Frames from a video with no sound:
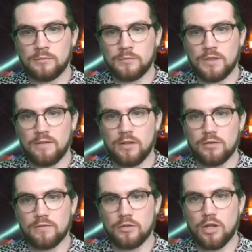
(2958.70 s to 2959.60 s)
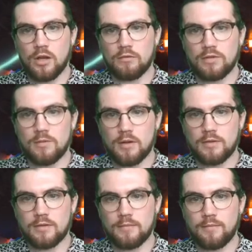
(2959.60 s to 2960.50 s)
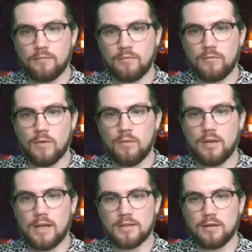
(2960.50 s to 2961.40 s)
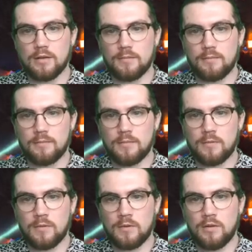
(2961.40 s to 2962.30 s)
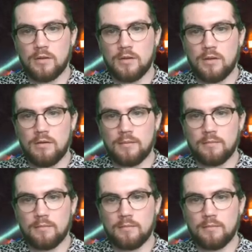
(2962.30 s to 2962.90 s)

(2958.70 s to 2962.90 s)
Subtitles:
So if he goes for the shock in response. No, he hasn't got it. Alright.